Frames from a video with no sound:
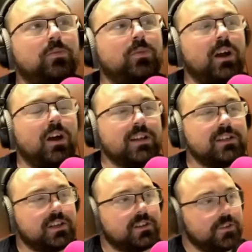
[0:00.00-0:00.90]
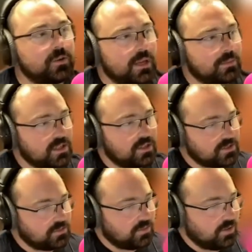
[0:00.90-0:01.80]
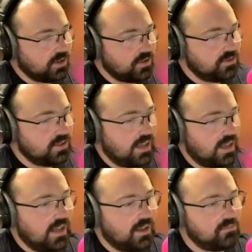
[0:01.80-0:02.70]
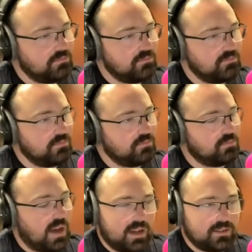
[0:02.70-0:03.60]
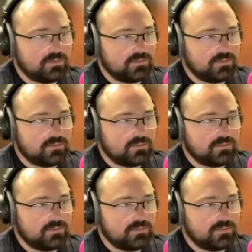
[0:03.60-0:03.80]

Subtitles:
we are actually going to film an episode tomorrow, but